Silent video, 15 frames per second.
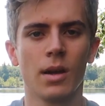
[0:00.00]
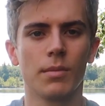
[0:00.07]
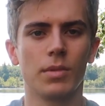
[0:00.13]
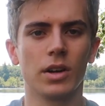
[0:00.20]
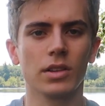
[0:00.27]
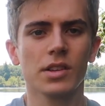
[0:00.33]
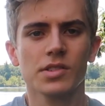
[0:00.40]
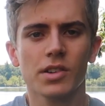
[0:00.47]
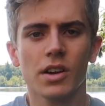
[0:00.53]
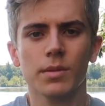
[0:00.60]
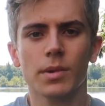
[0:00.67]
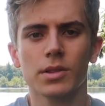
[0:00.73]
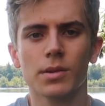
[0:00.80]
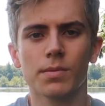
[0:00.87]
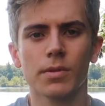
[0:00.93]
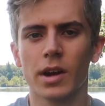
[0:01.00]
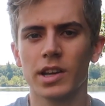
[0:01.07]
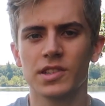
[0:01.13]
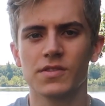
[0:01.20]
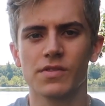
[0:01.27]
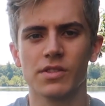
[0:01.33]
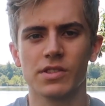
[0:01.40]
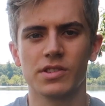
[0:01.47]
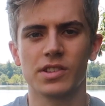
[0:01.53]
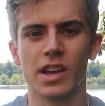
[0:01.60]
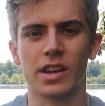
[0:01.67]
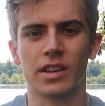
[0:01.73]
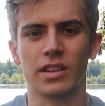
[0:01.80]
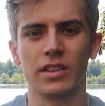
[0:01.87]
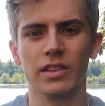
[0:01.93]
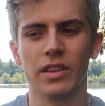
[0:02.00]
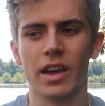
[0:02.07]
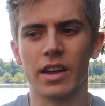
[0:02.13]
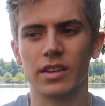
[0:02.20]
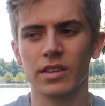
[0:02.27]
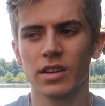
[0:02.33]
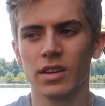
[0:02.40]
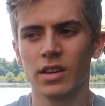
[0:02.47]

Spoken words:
But let's talk about the price for a second. Like,